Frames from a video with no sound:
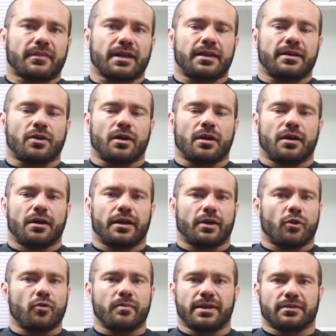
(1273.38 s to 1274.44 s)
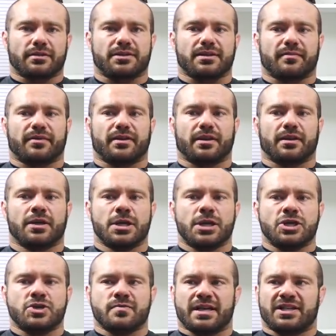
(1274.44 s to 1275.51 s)
and uh, an oatmeal or something,
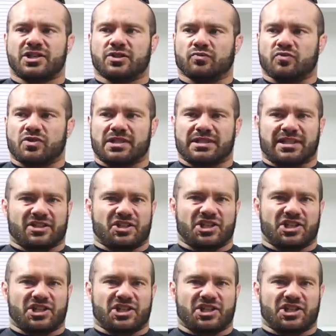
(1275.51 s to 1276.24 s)
you might still want like a